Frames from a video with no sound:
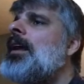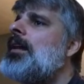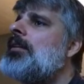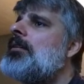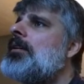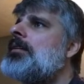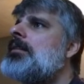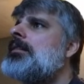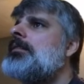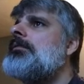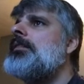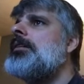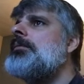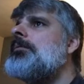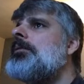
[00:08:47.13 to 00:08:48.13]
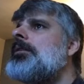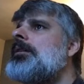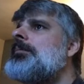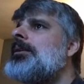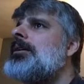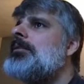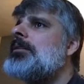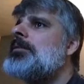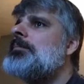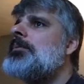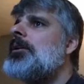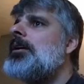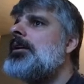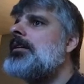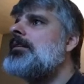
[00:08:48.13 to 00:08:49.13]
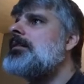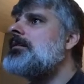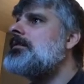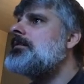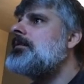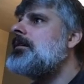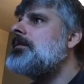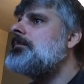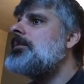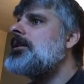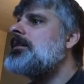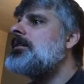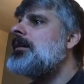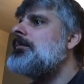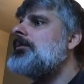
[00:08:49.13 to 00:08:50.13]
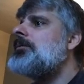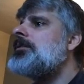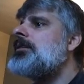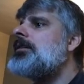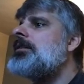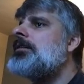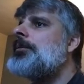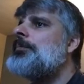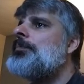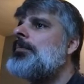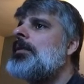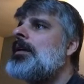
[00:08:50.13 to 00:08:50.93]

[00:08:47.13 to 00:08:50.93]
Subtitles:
Now the only thing to really worry about is blotting on big doubles here.